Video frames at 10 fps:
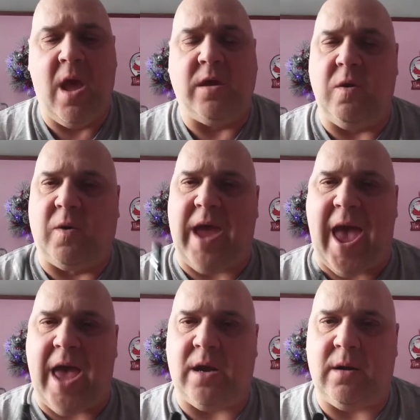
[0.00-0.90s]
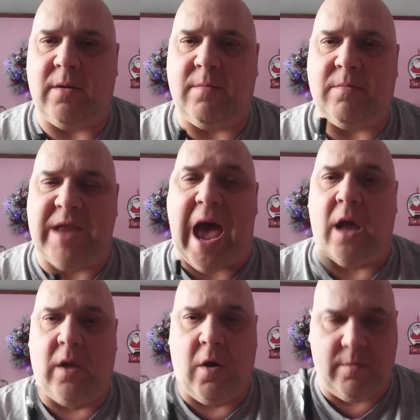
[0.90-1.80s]
You can
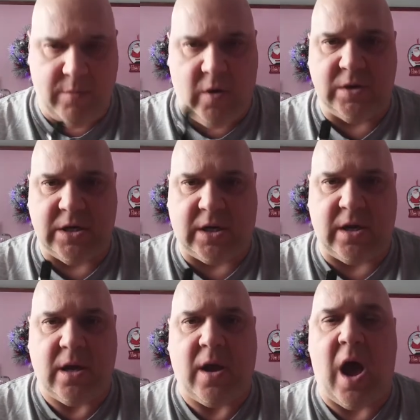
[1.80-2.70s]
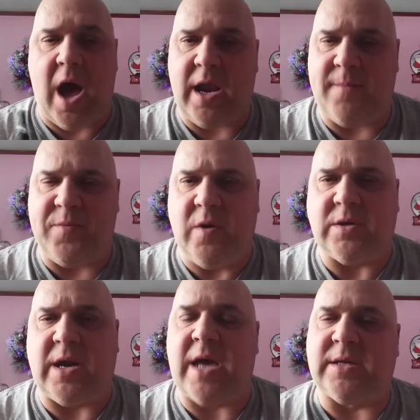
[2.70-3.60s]
download music on it,
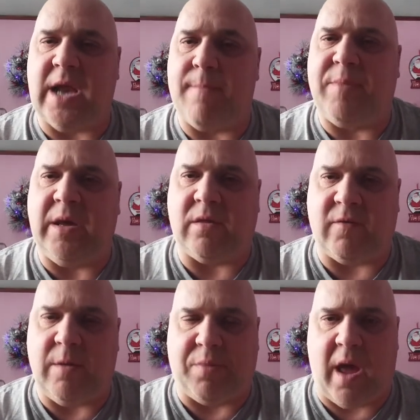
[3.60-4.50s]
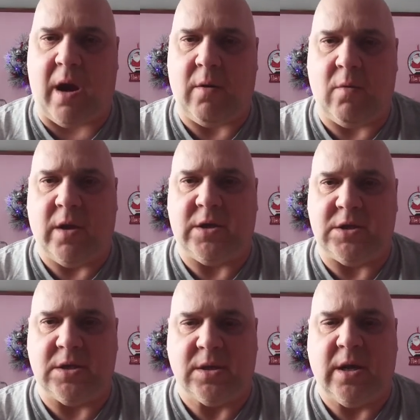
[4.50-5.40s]
use it as an MP3 player,
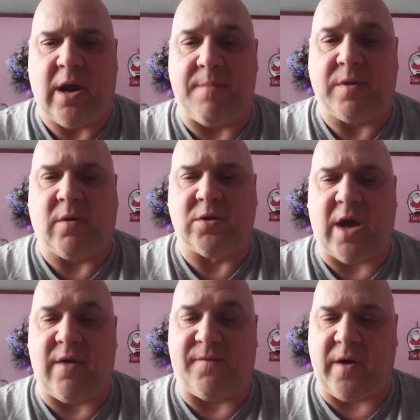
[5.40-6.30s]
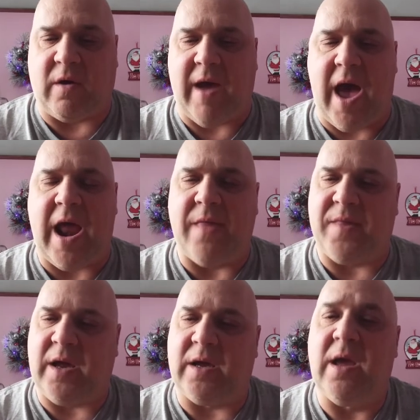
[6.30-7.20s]
which is, I'm still trying to figure out. I
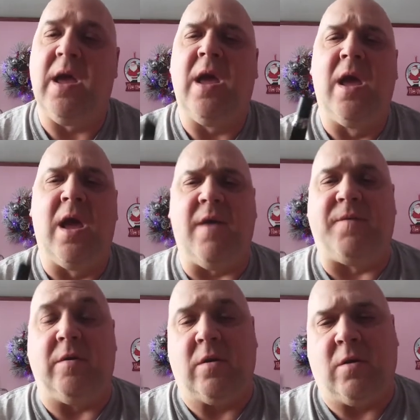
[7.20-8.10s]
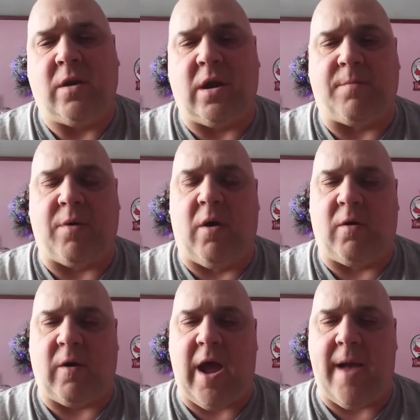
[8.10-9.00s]
think if you do it in a
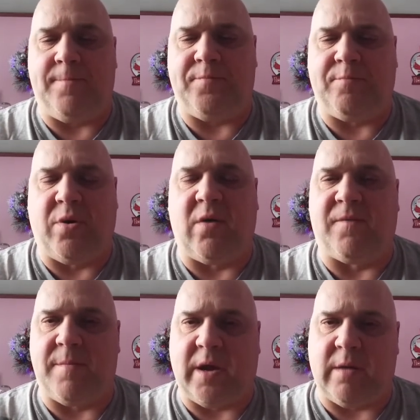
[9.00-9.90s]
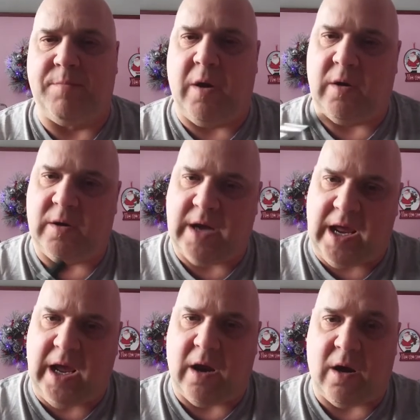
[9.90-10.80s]
program, put it from the computer to
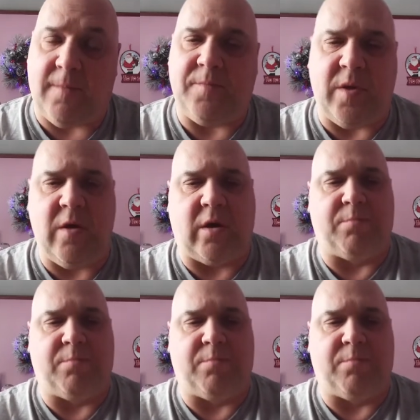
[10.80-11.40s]
here, you can